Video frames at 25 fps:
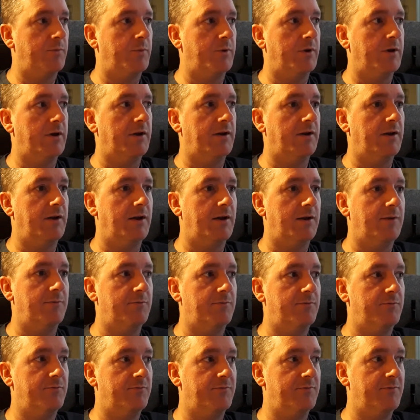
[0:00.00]
But
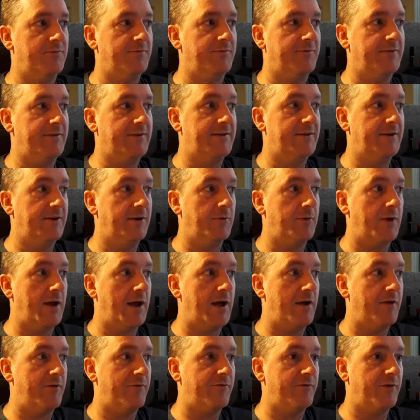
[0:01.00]

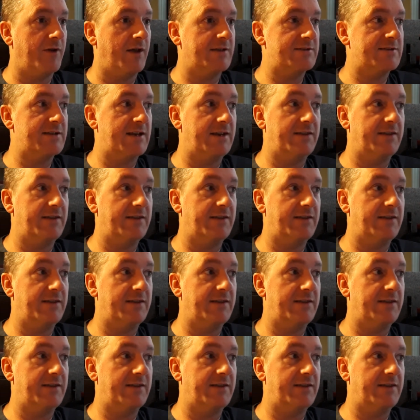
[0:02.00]
has